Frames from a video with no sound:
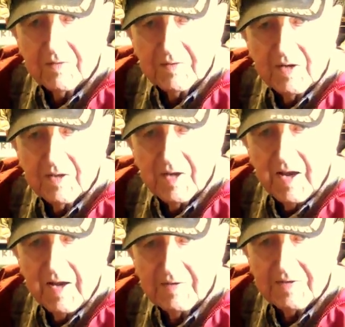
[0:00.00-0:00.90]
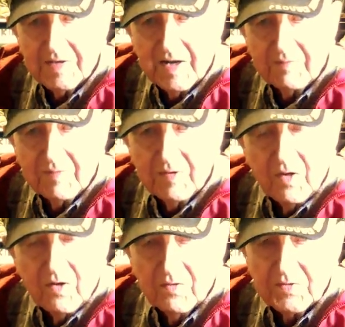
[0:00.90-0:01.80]
Until they had time.
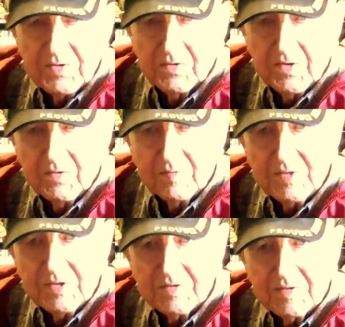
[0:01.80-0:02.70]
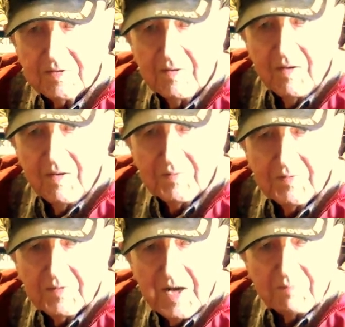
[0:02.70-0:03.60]
No, no dope. Just
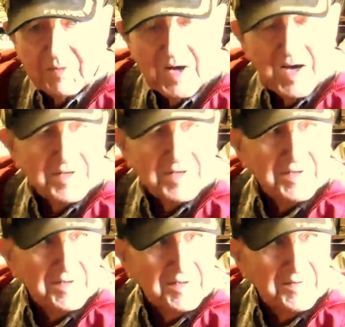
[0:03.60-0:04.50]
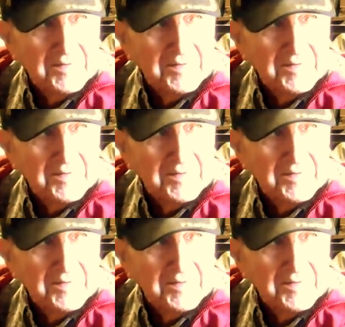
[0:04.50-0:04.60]
tape it on the